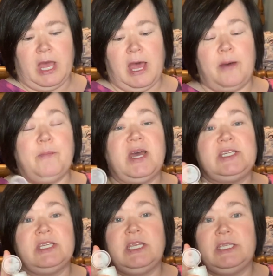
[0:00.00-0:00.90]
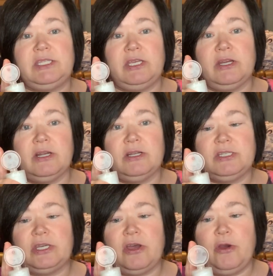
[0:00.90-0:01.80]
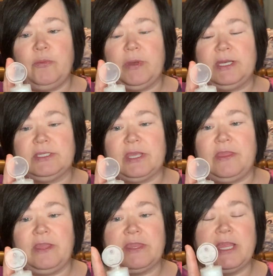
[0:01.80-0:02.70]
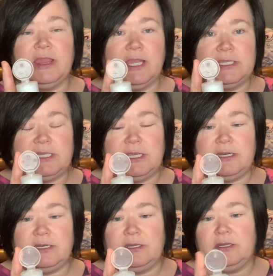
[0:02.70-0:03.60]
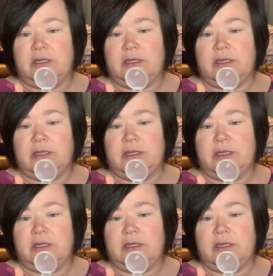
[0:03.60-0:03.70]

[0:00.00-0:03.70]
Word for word: um, much easier to open. So I think they listened